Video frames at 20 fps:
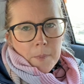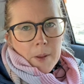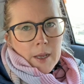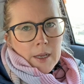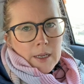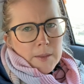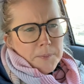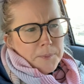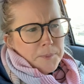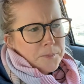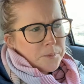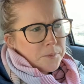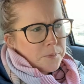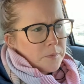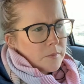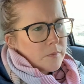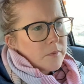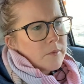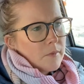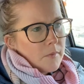and
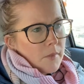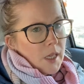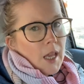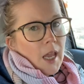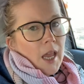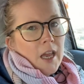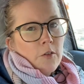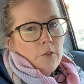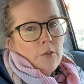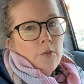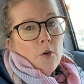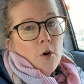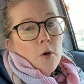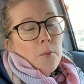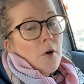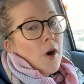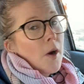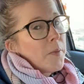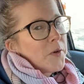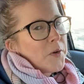floor
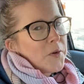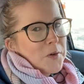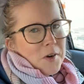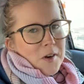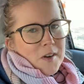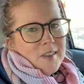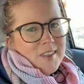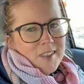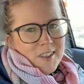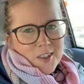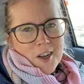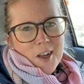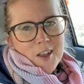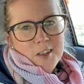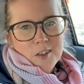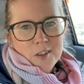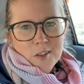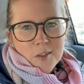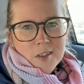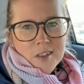proper doors, not
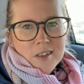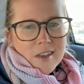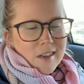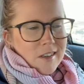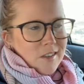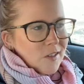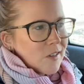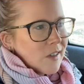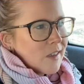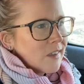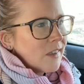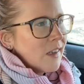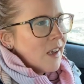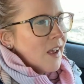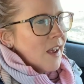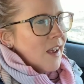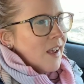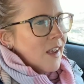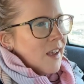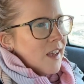the suicide doors.
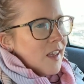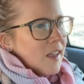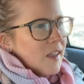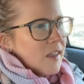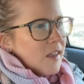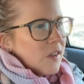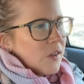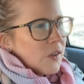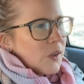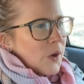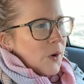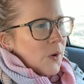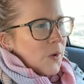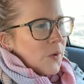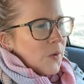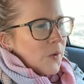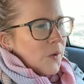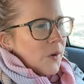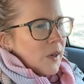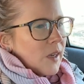
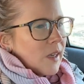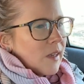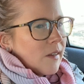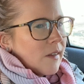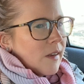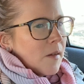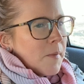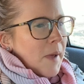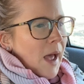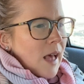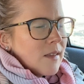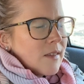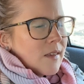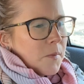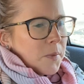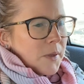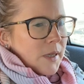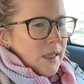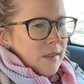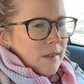So did
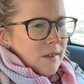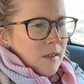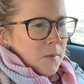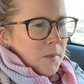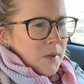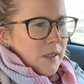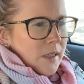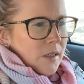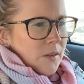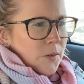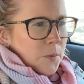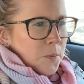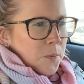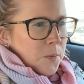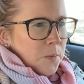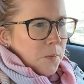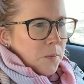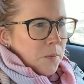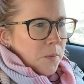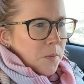Mazda place themselves
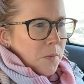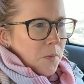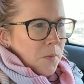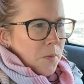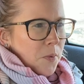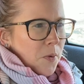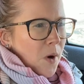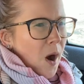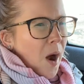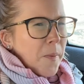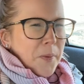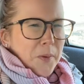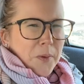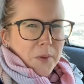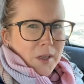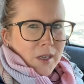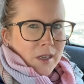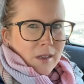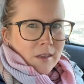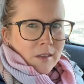
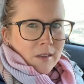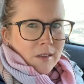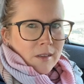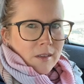properly